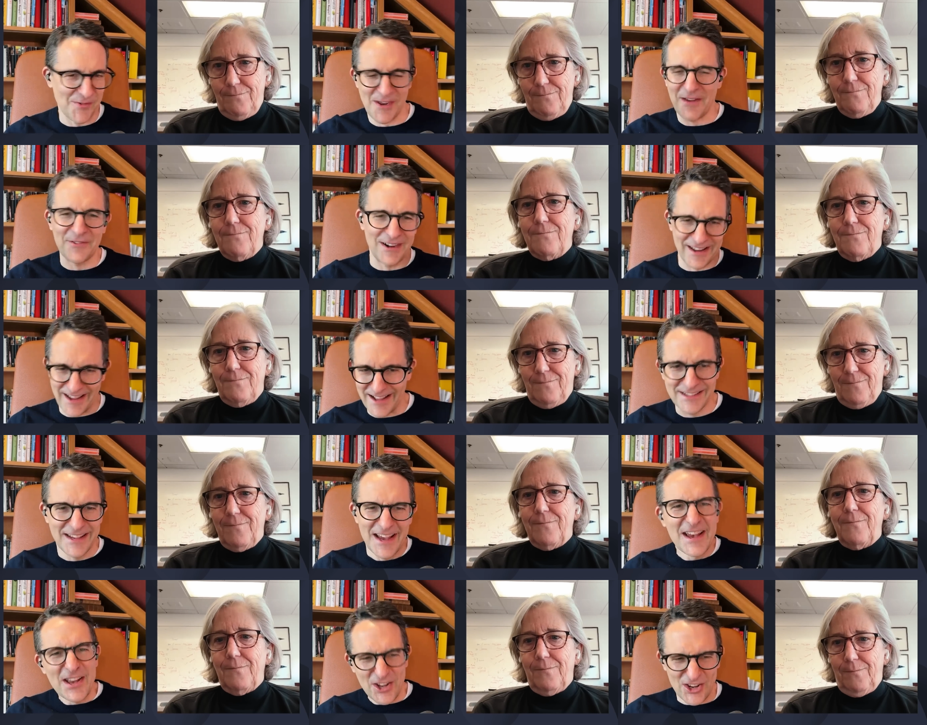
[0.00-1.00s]
Speaker 1: or whatever it is.
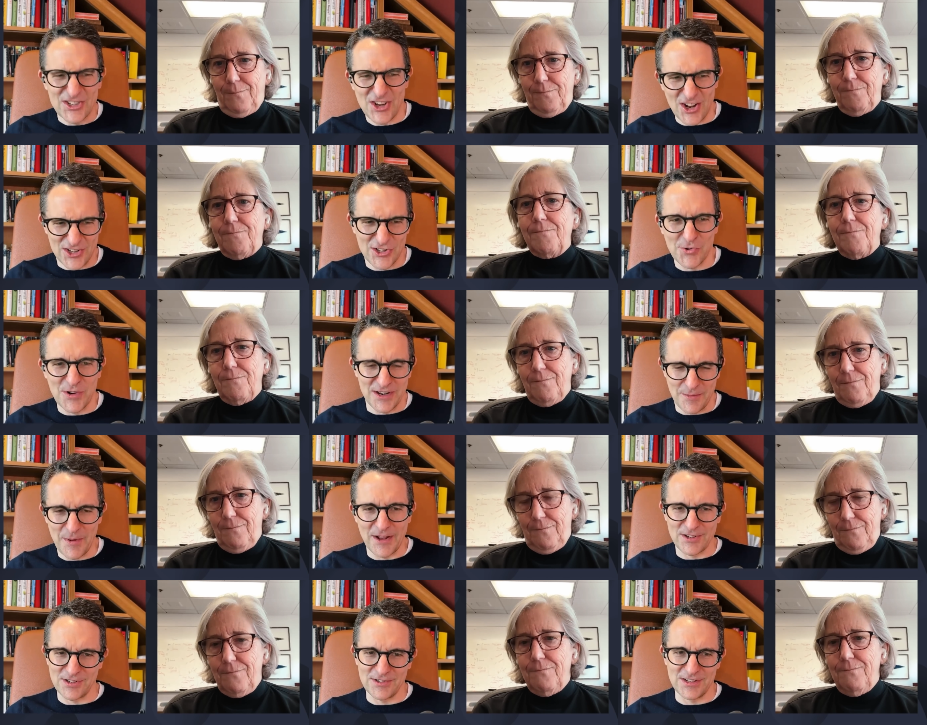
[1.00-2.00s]
You're going to start doing a
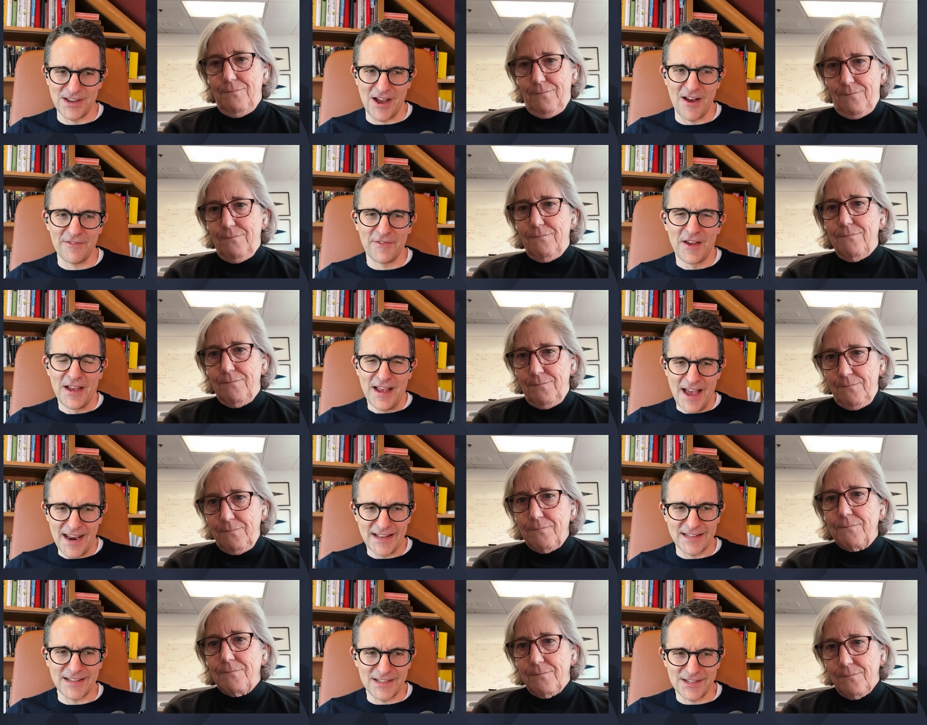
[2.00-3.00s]
bunch of stuff and it
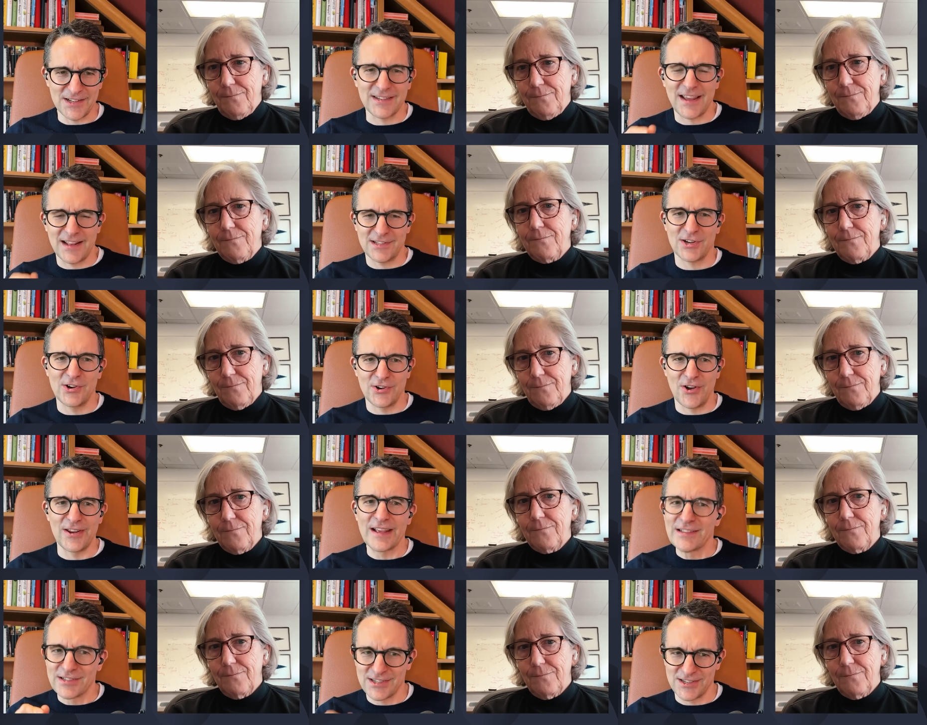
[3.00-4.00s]
doesn't just get turned on
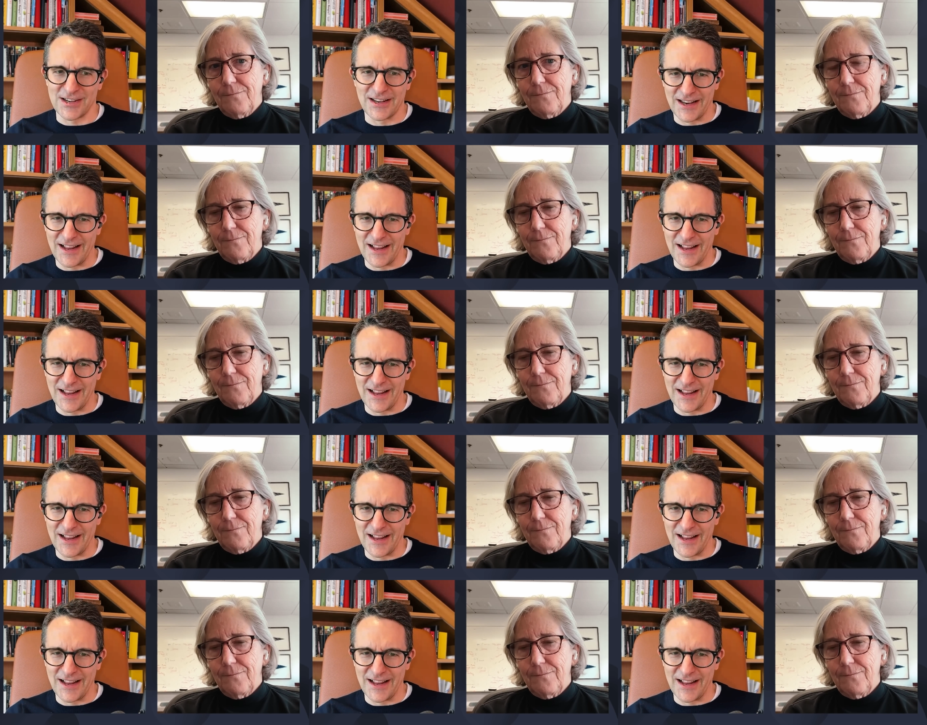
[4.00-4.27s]
instantly.